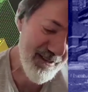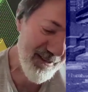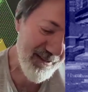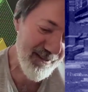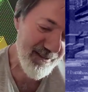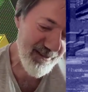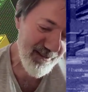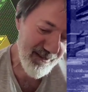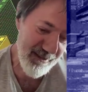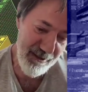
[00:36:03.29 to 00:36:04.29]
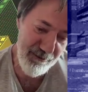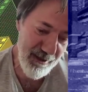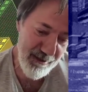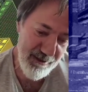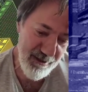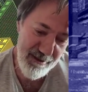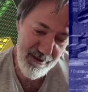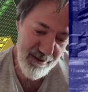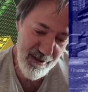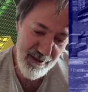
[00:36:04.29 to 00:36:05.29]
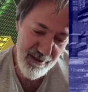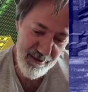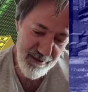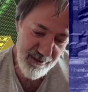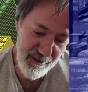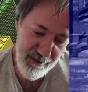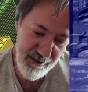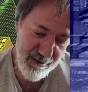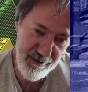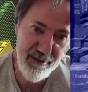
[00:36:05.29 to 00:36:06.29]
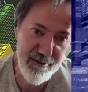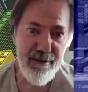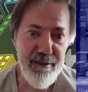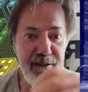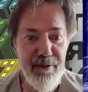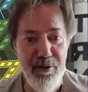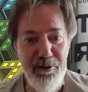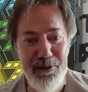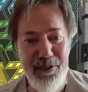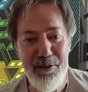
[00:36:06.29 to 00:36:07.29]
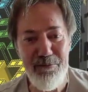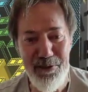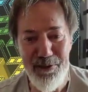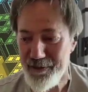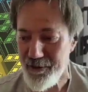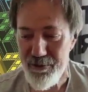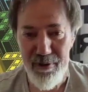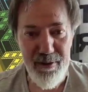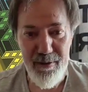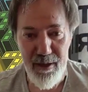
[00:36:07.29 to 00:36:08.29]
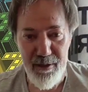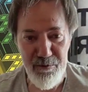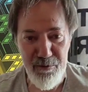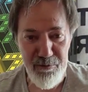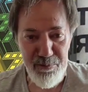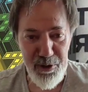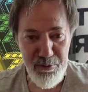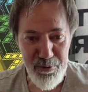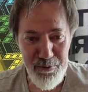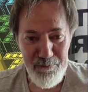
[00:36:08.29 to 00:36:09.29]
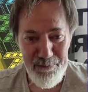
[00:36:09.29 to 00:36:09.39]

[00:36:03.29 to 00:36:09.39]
And that's how I actually kickstarted the Turkish gaming sector with a handful of people.